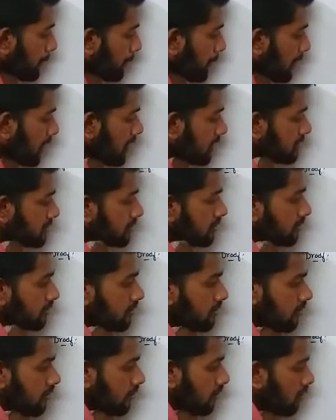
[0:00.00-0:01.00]
plus
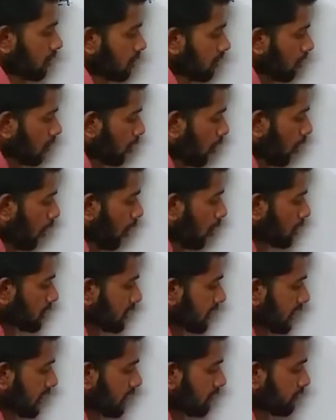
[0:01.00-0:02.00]

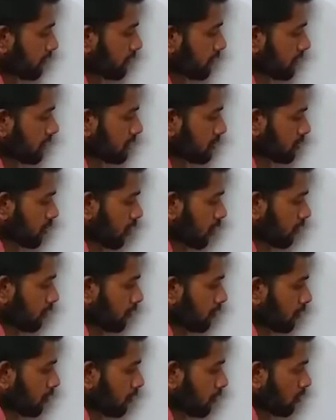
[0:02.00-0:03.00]
cot inverse
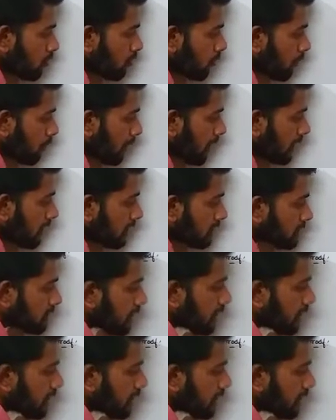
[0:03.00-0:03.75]
of minus